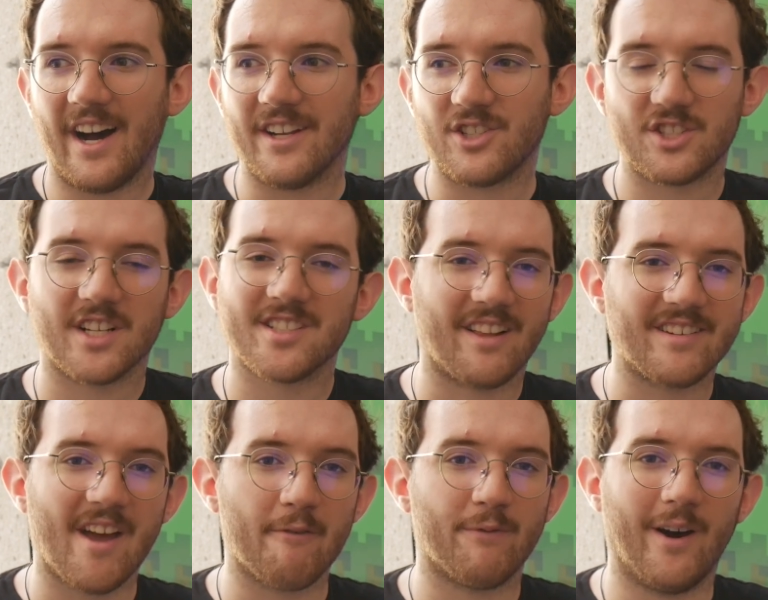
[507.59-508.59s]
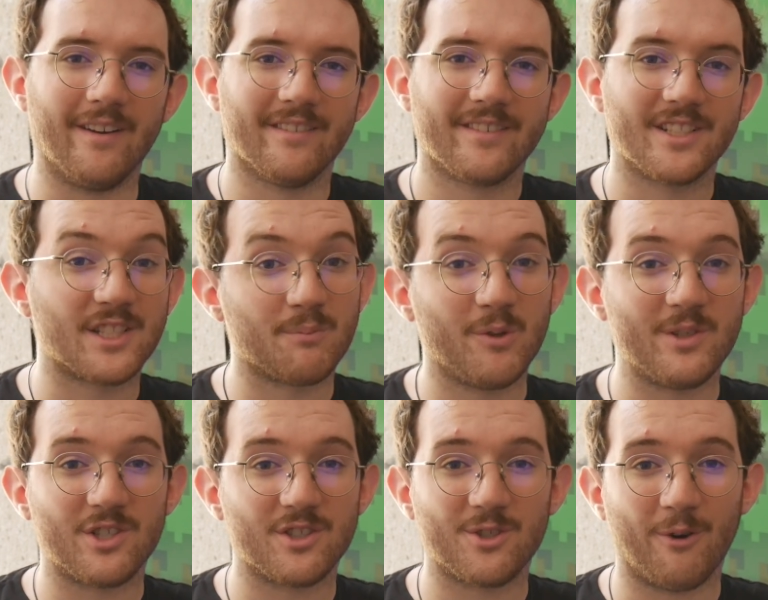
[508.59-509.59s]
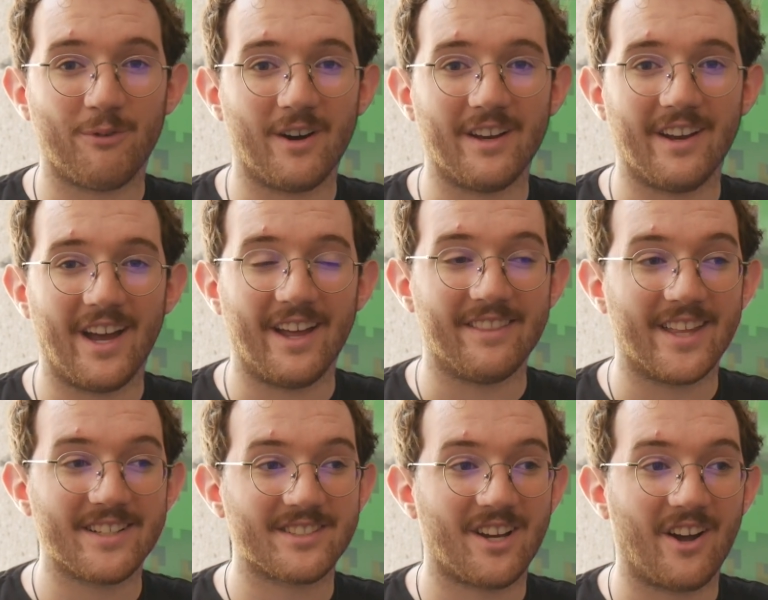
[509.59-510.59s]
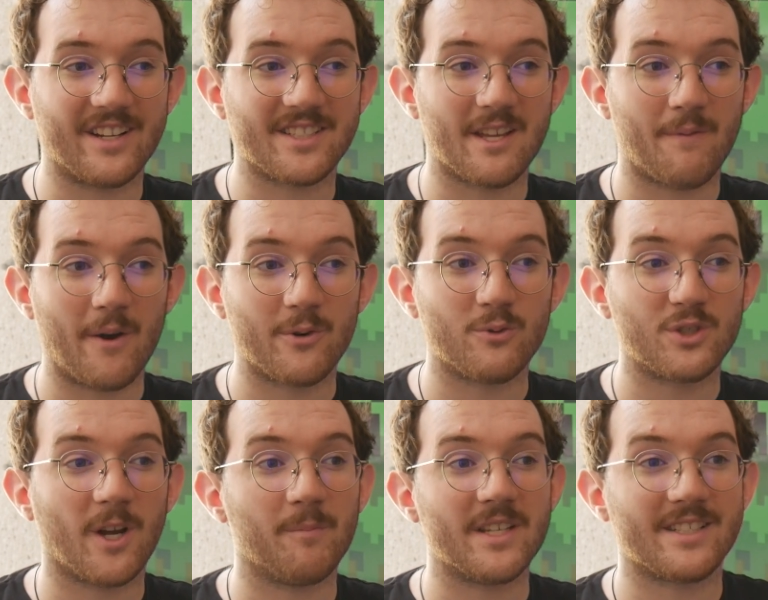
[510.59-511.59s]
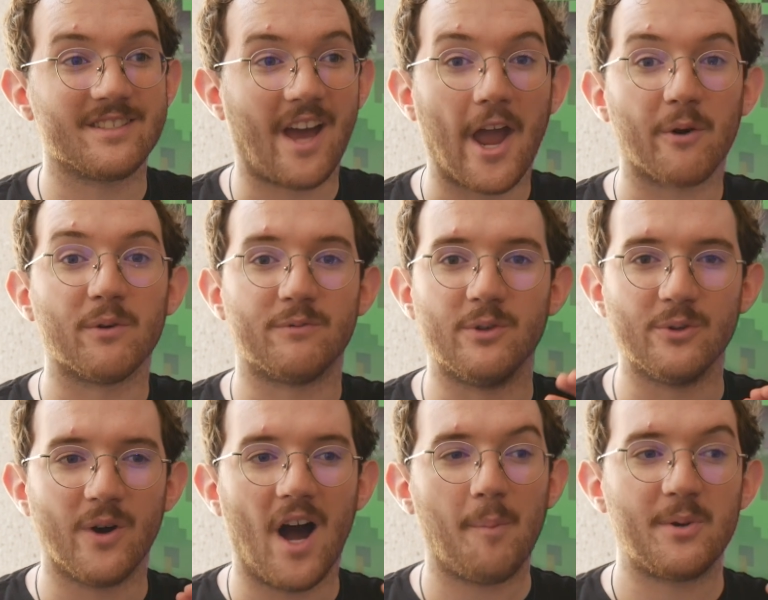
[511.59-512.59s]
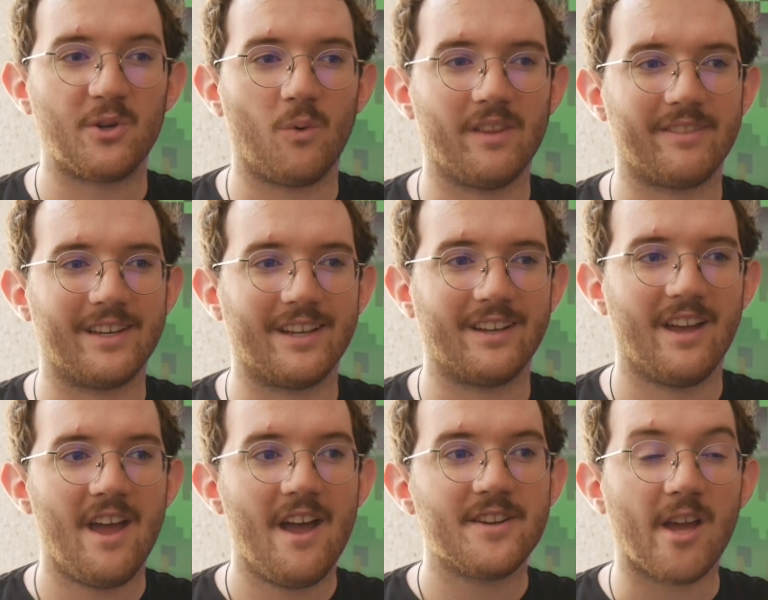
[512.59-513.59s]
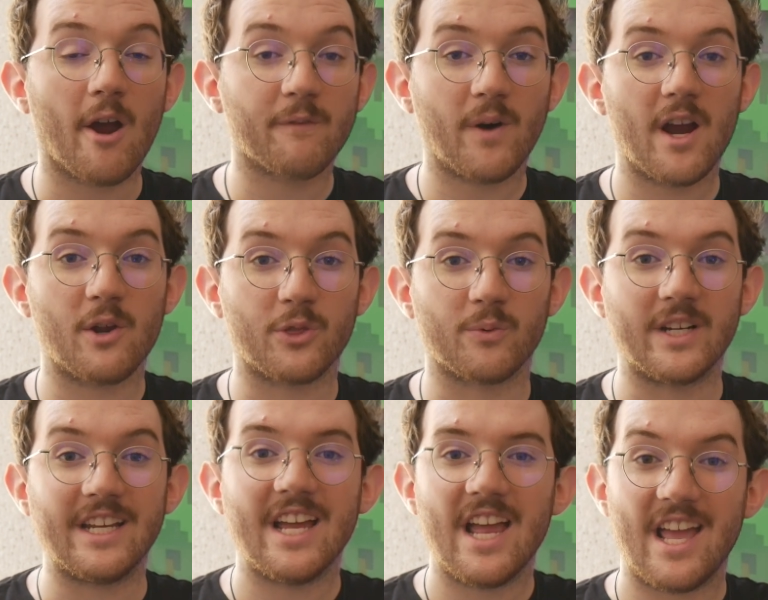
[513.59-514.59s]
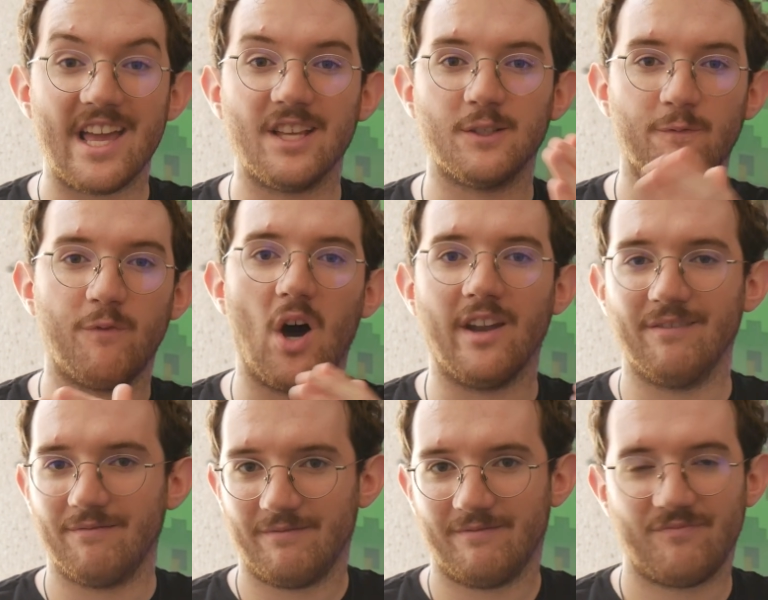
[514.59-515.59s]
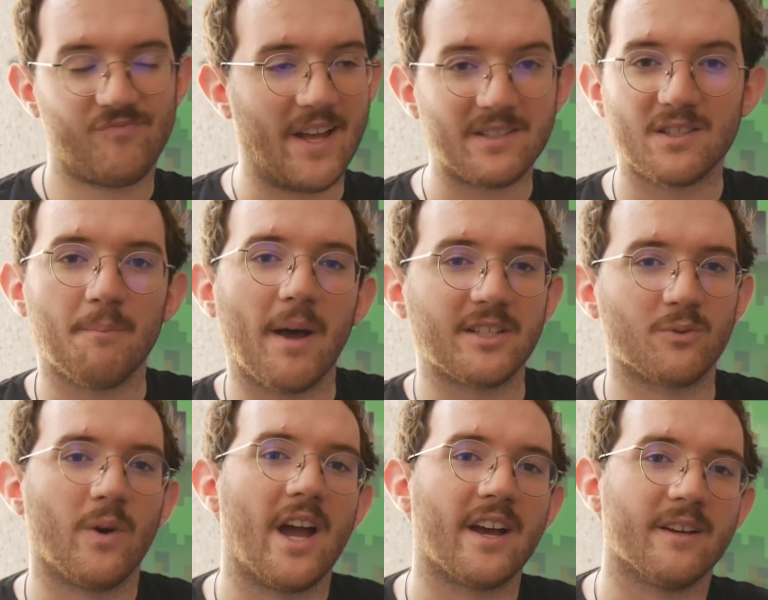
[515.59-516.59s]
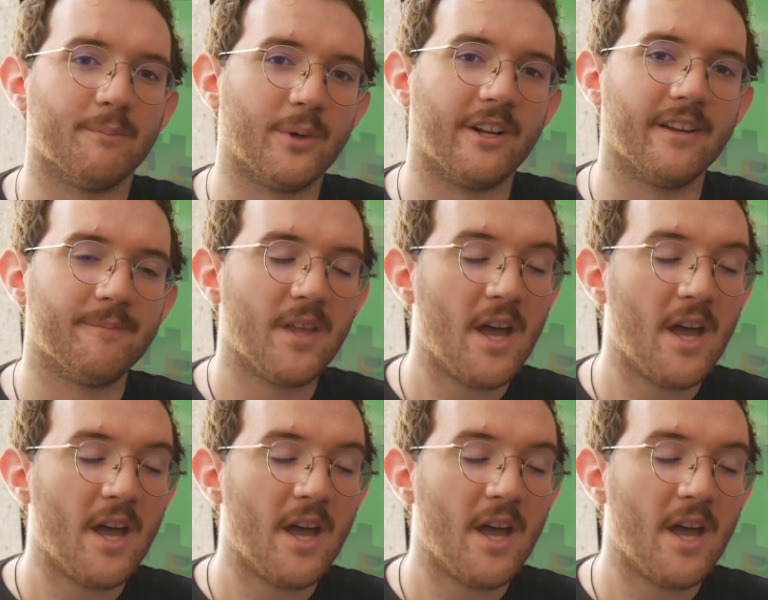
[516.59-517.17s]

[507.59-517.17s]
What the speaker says: just doesn't like to have fun, because this movie is just so fun. And that's honestly, if I were to sum this entire review up into one thing, Terrifier 3 is fun. That's the best way I can put it.